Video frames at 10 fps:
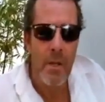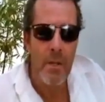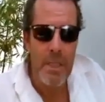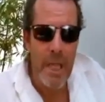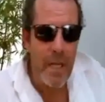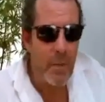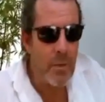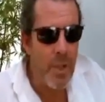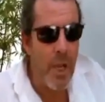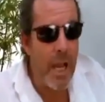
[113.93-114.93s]
The town
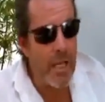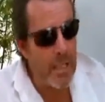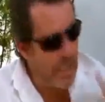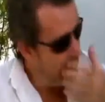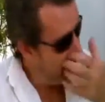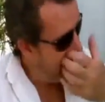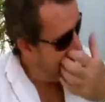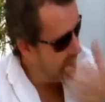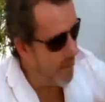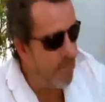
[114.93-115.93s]
also has
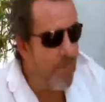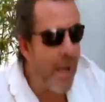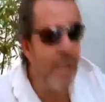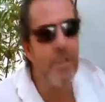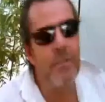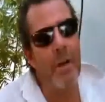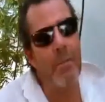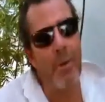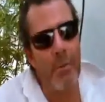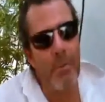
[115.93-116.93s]
major drug
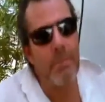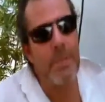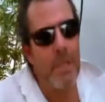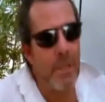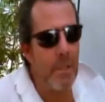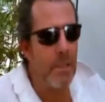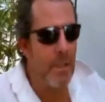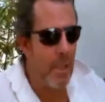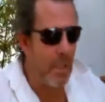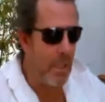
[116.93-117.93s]
problems in that
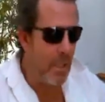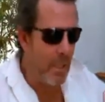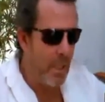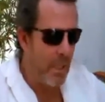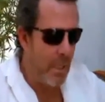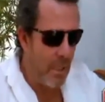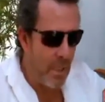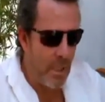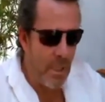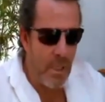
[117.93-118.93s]

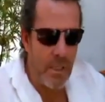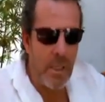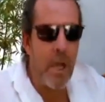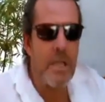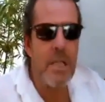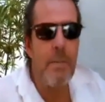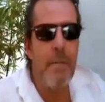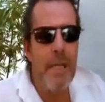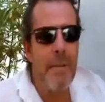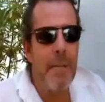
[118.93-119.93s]
an ice
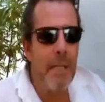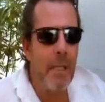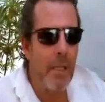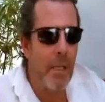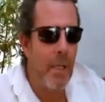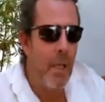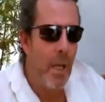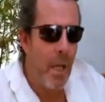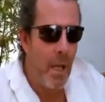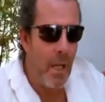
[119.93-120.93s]
epidemic
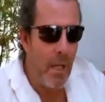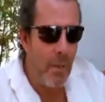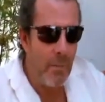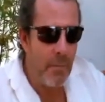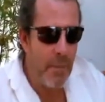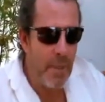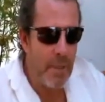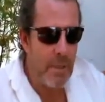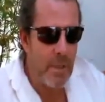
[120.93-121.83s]
that